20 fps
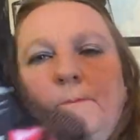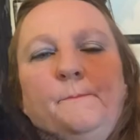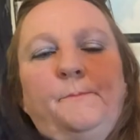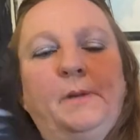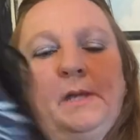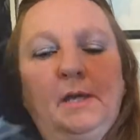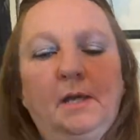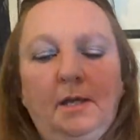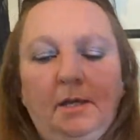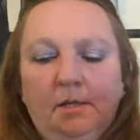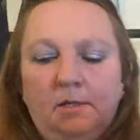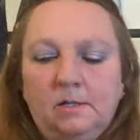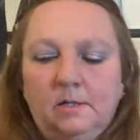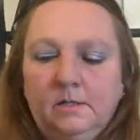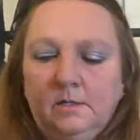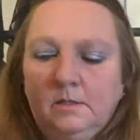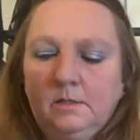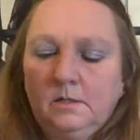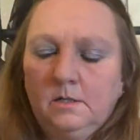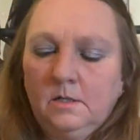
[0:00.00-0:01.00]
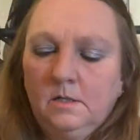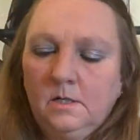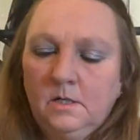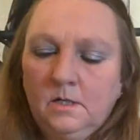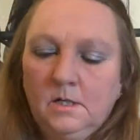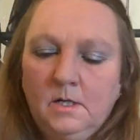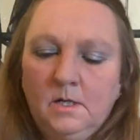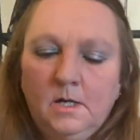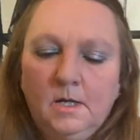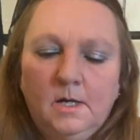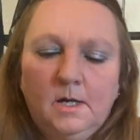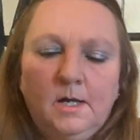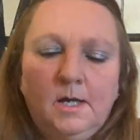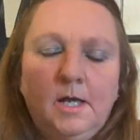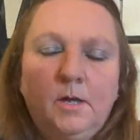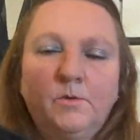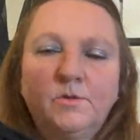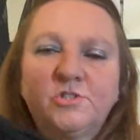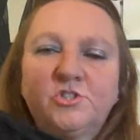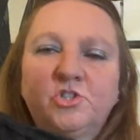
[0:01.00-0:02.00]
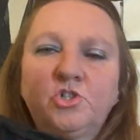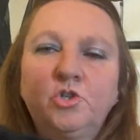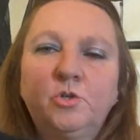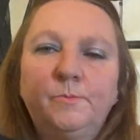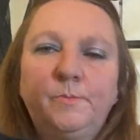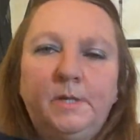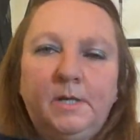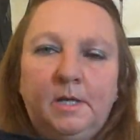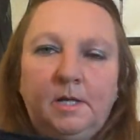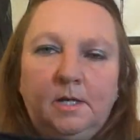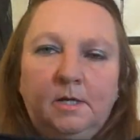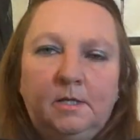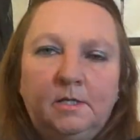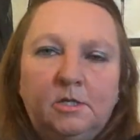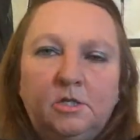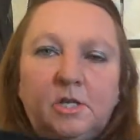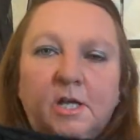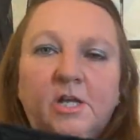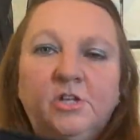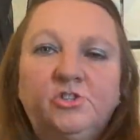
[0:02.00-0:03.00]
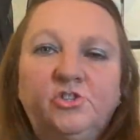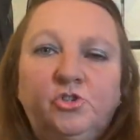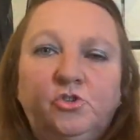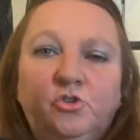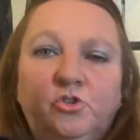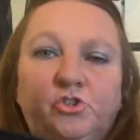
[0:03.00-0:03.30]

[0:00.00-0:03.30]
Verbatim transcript: big. It was too big and too